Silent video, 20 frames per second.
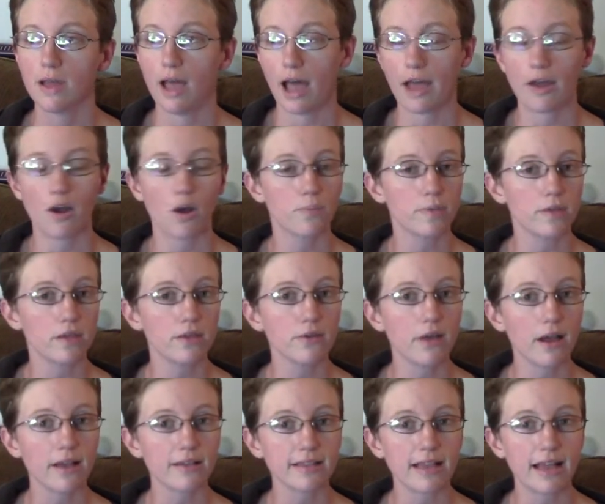I hope that you
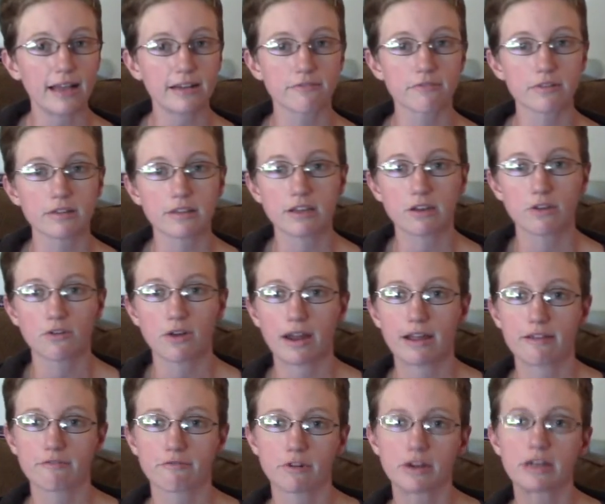guys had a really
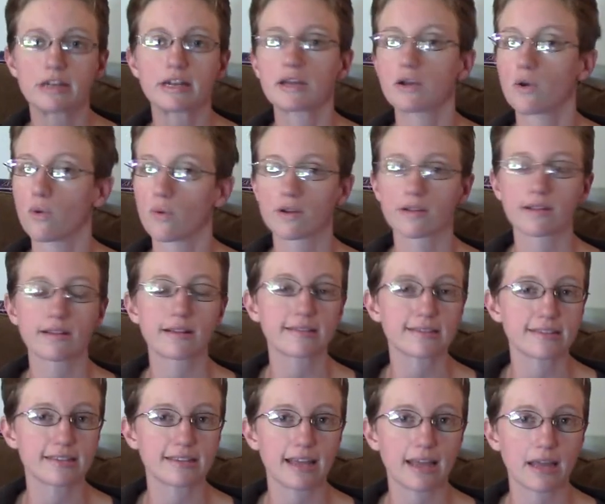great reading or
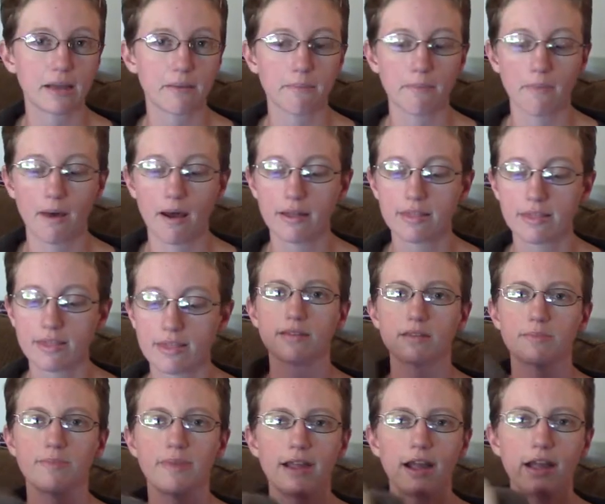listening month.
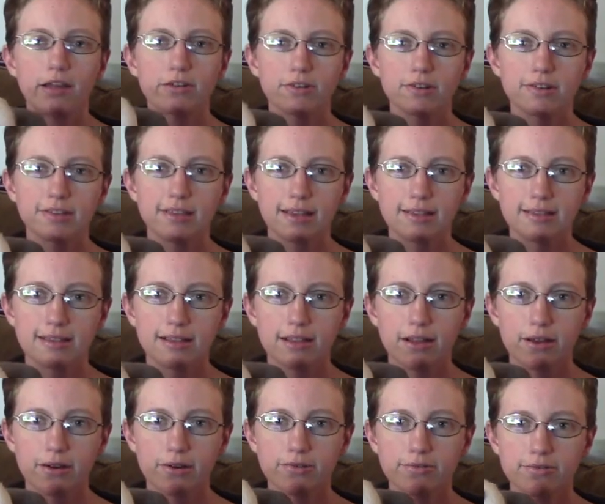Spider says
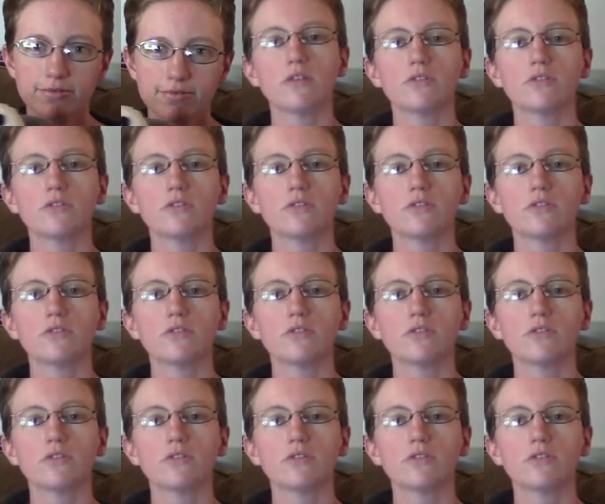hello.